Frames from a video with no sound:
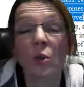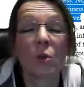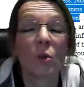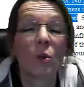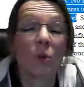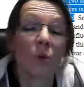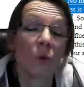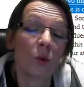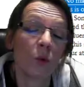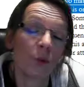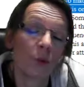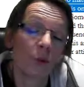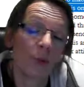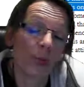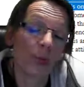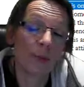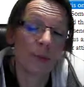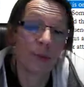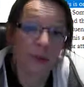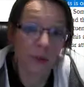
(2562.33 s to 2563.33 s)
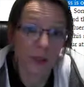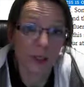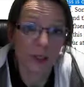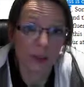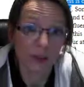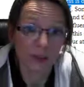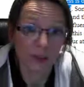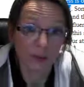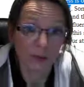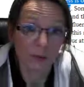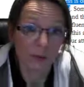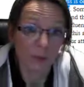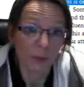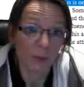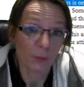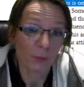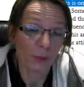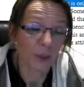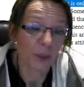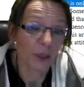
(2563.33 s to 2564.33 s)

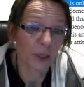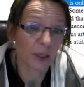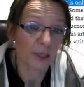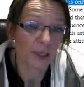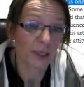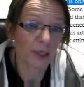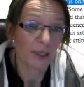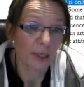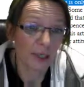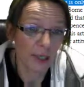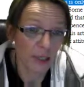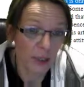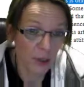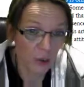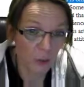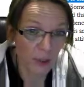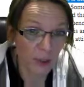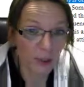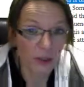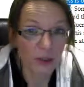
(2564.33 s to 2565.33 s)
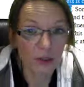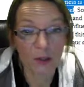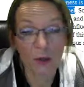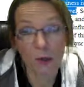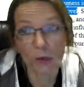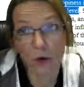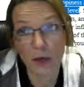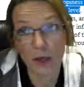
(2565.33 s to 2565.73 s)
a project into it,